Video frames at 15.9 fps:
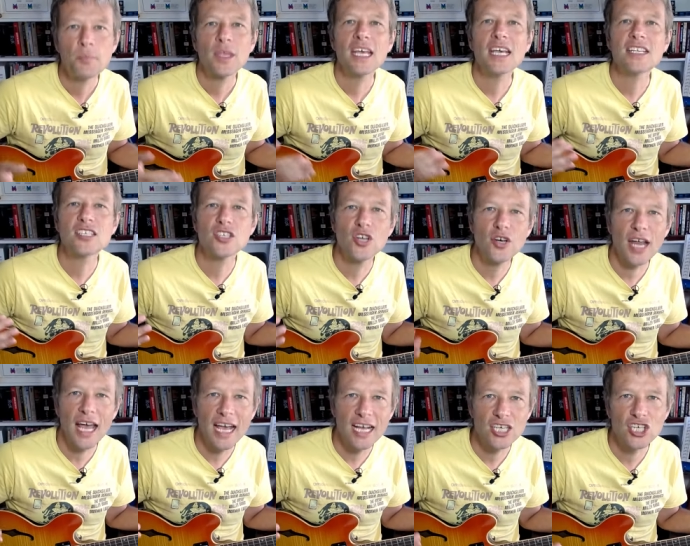It's not
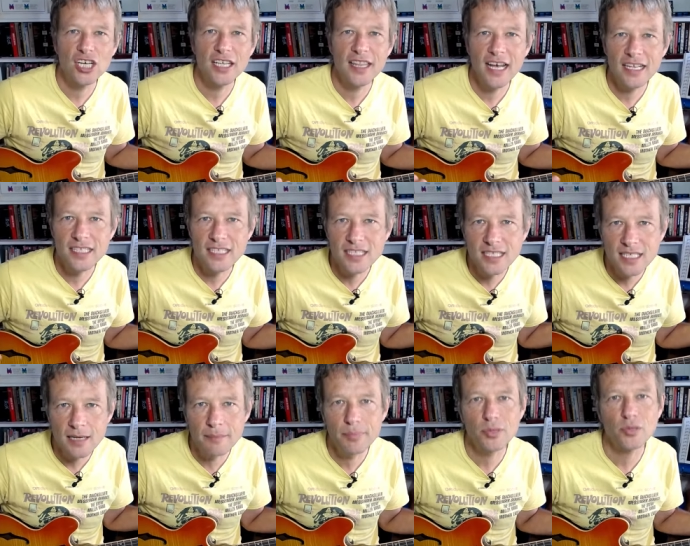actually that
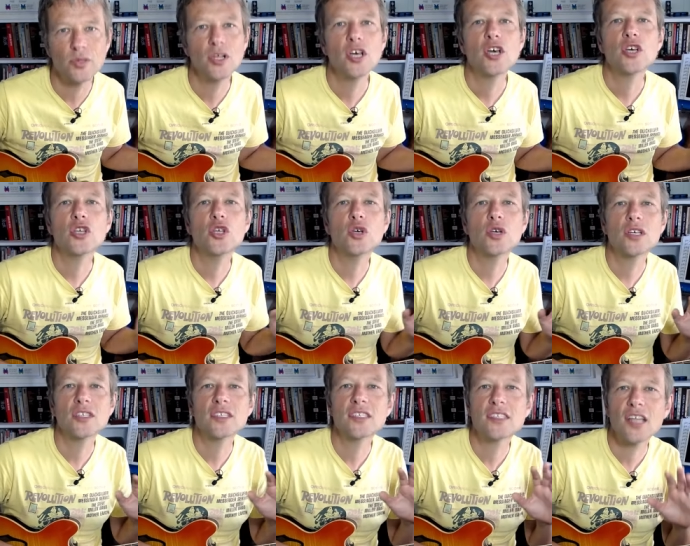simple. You
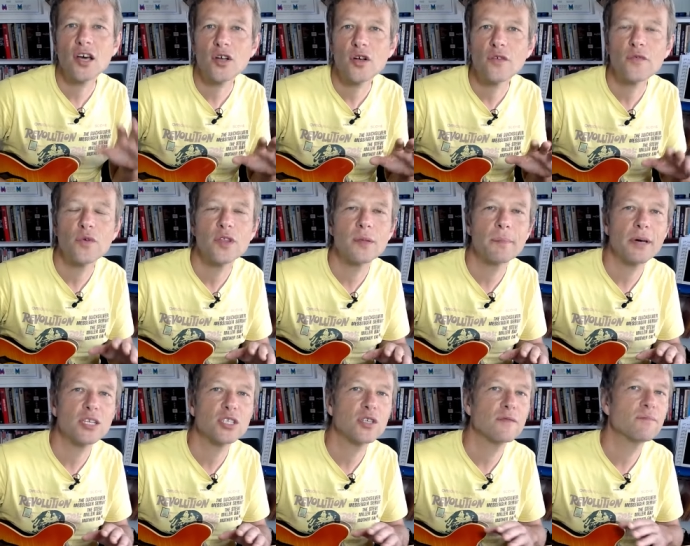can start off with a
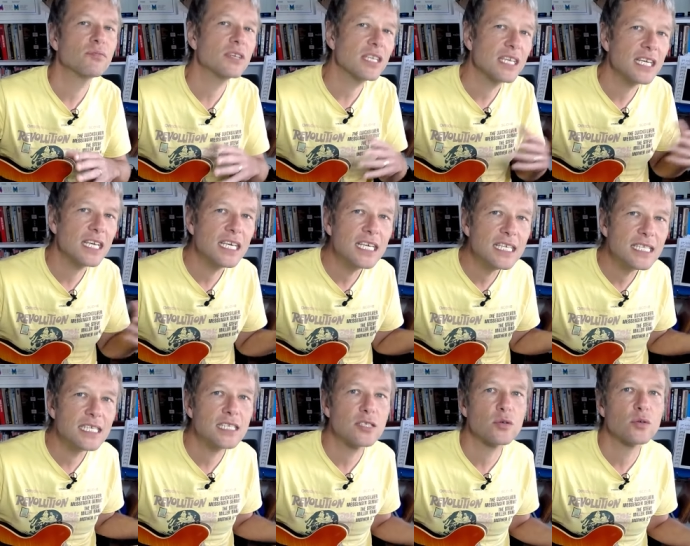bunch of pretty
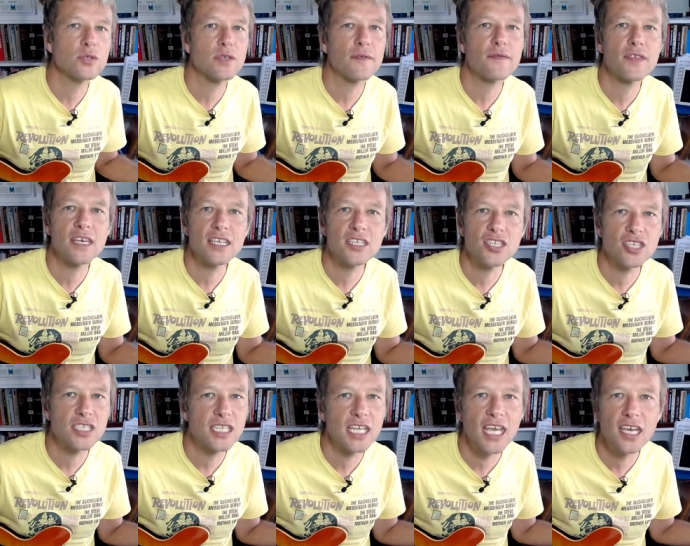easy sorts of things
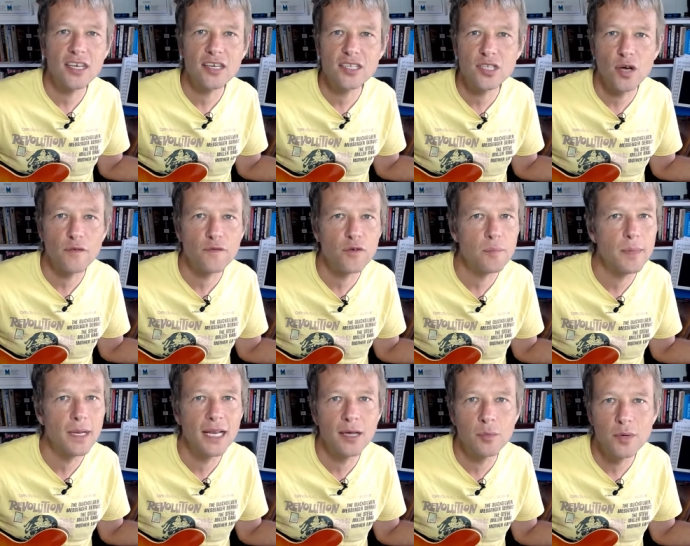just to get yourself
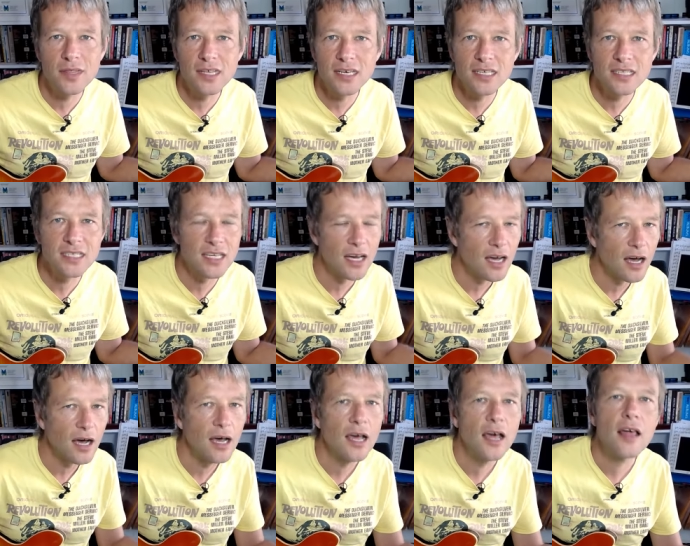familiar with the
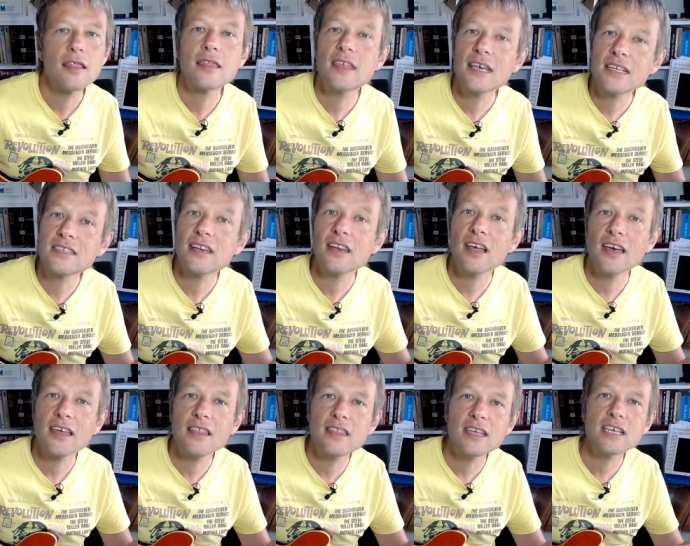guitar. Things
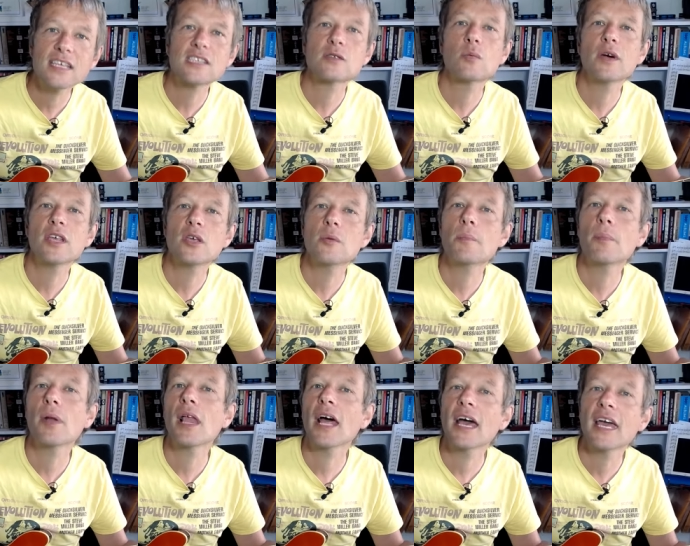like this, where you
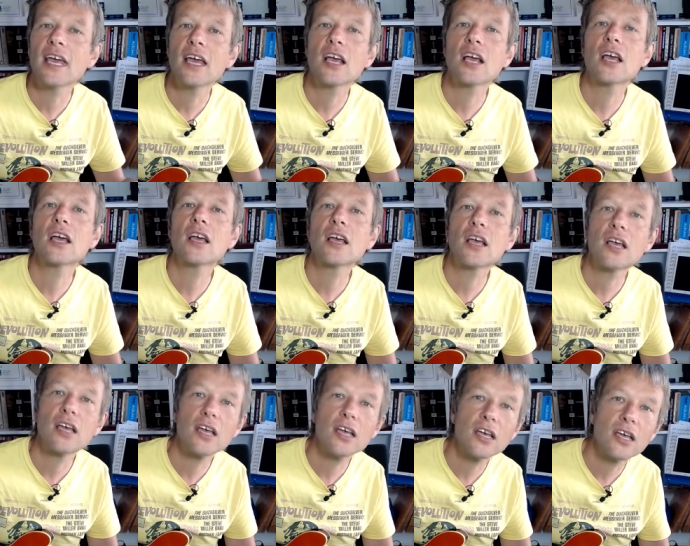play
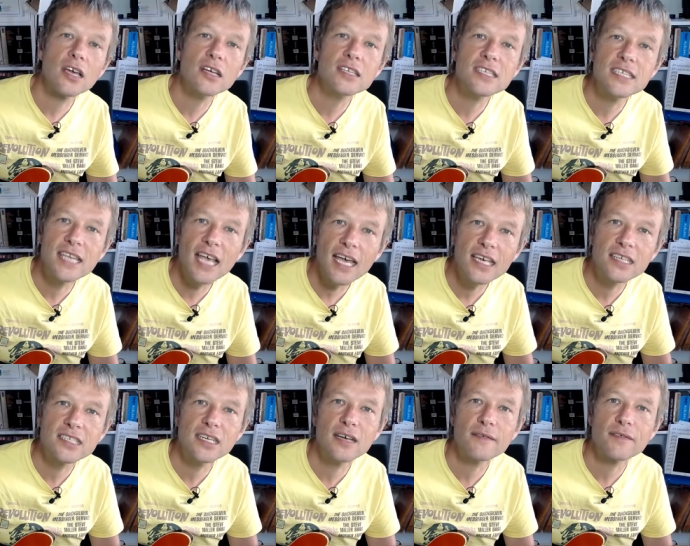
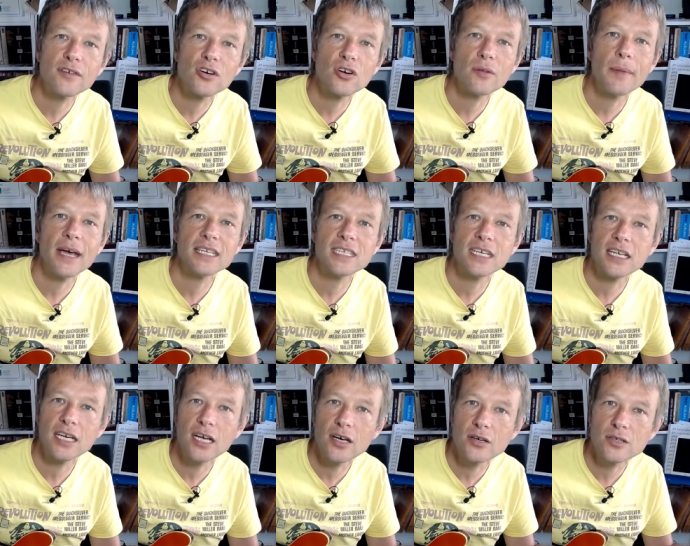consecutive chromatic
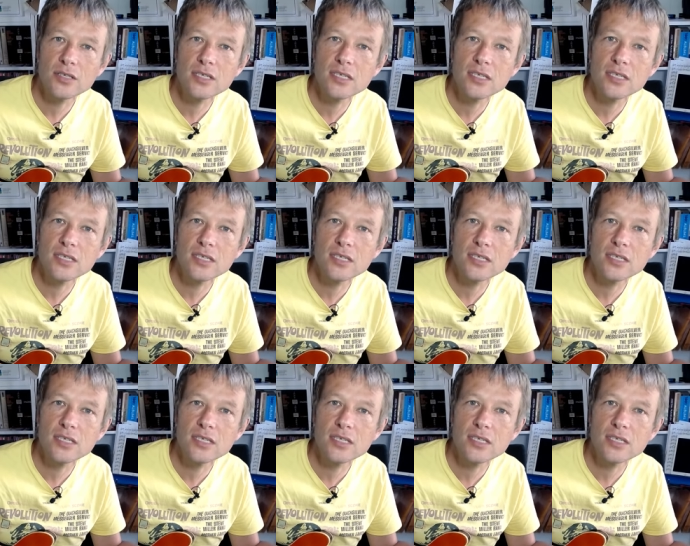notes